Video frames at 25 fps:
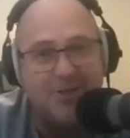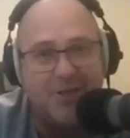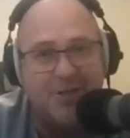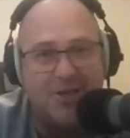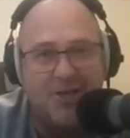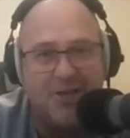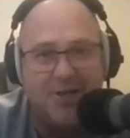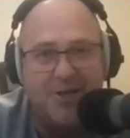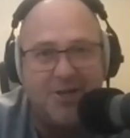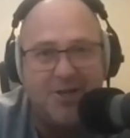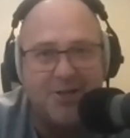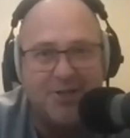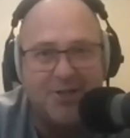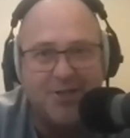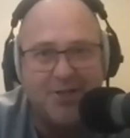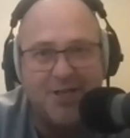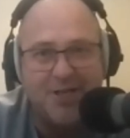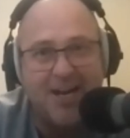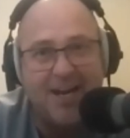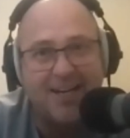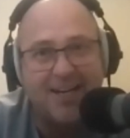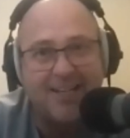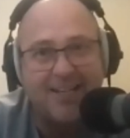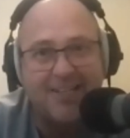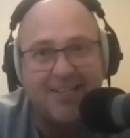a huge
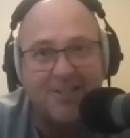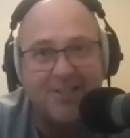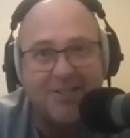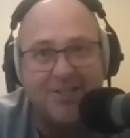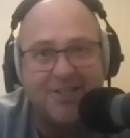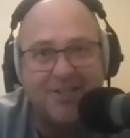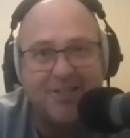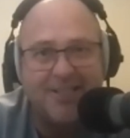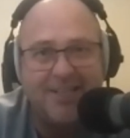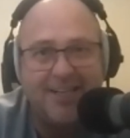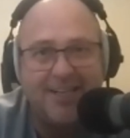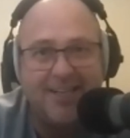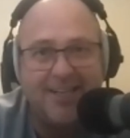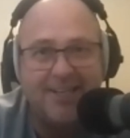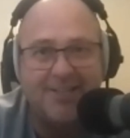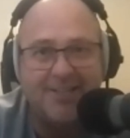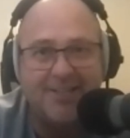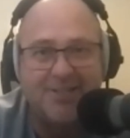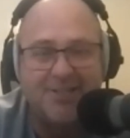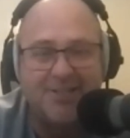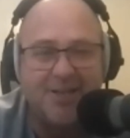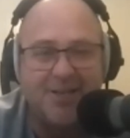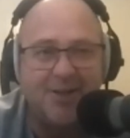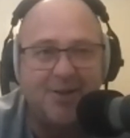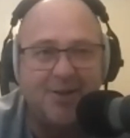challenge in
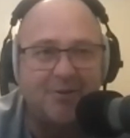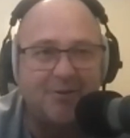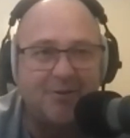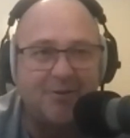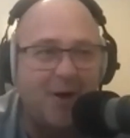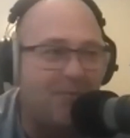itself.